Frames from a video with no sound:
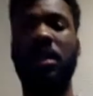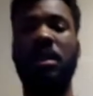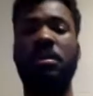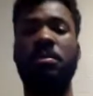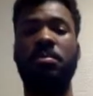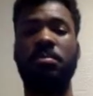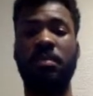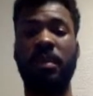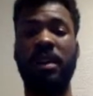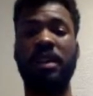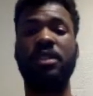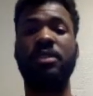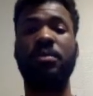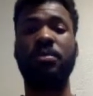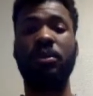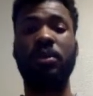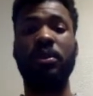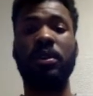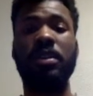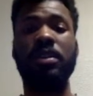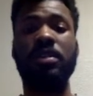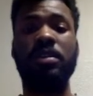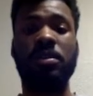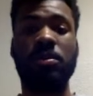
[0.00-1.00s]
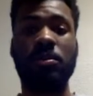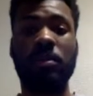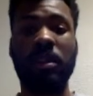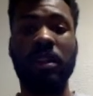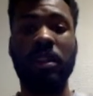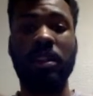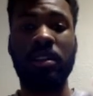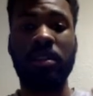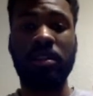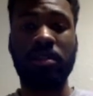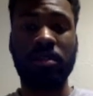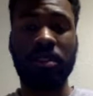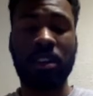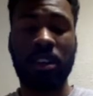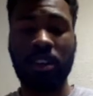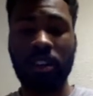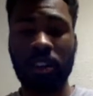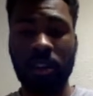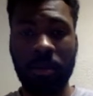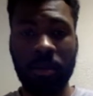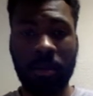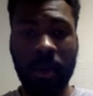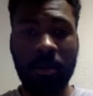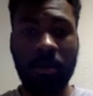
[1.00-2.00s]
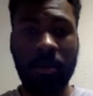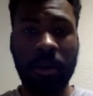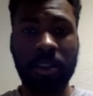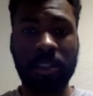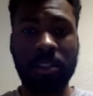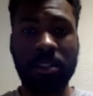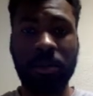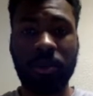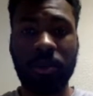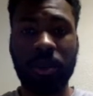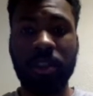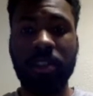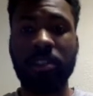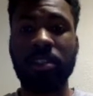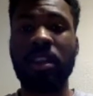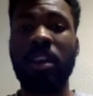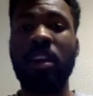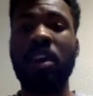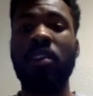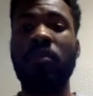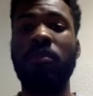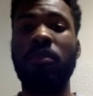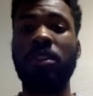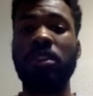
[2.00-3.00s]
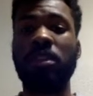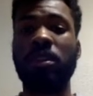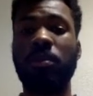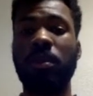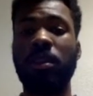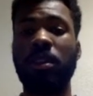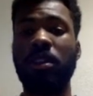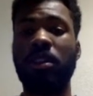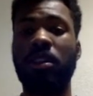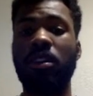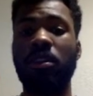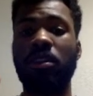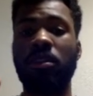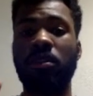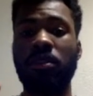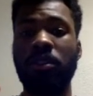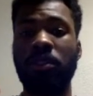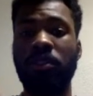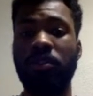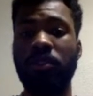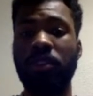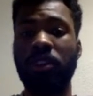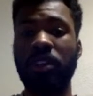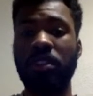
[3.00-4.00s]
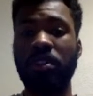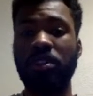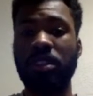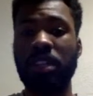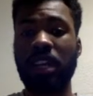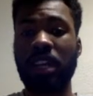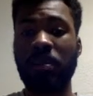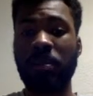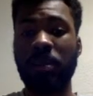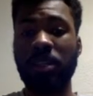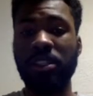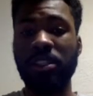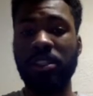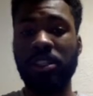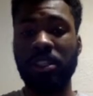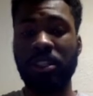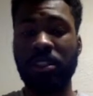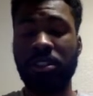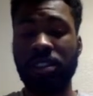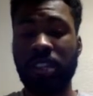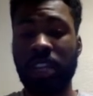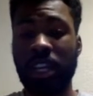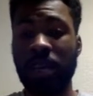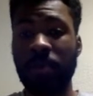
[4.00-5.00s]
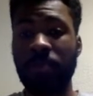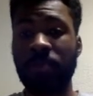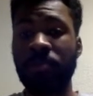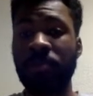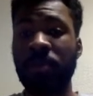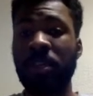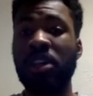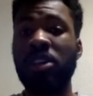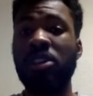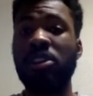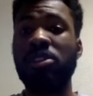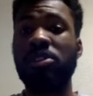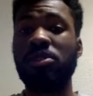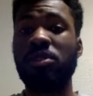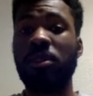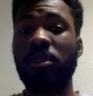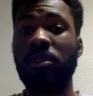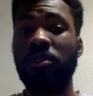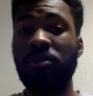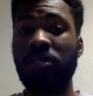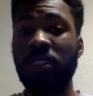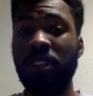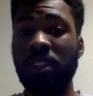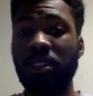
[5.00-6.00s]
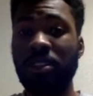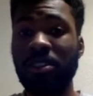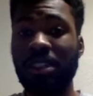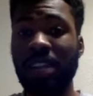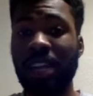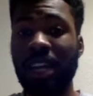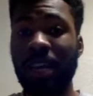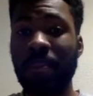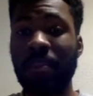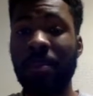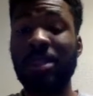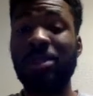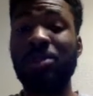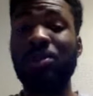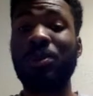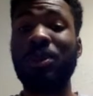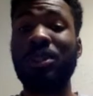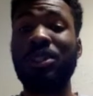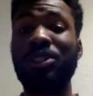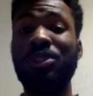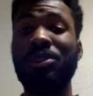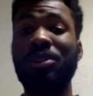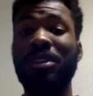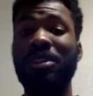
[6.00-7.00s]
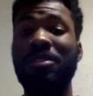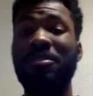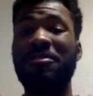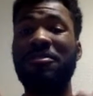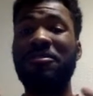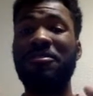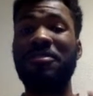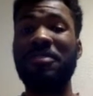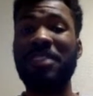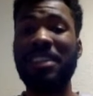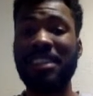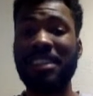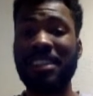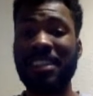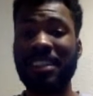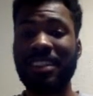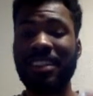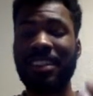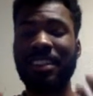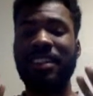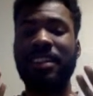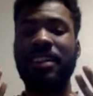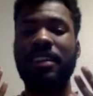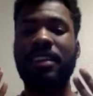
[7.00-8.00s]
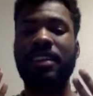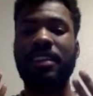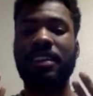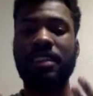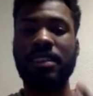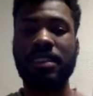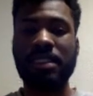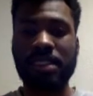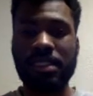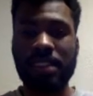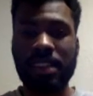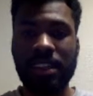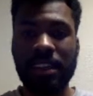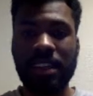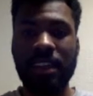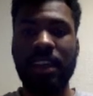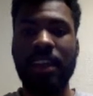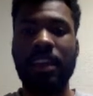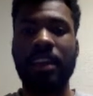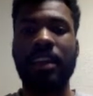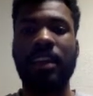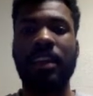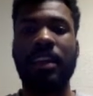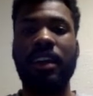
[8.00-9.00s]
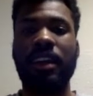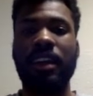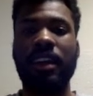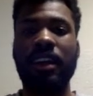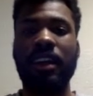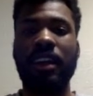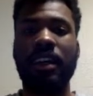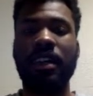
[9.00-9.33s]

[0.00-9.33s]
major points when talking about Punnett squares. First, I want to go over phenotype and genotype. So a phenotype is what you can physically see in a